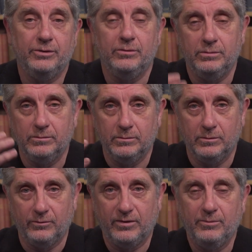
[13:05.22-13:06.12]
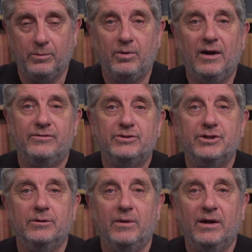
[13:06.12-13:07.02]
you from the prophet
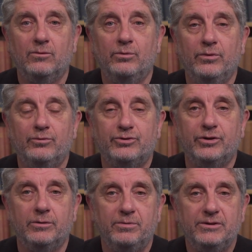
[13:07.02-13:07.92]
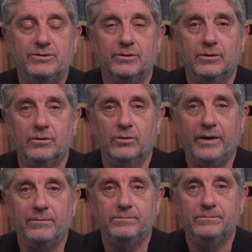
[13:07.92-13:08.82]
Jeremiah when we return. Please don't go away.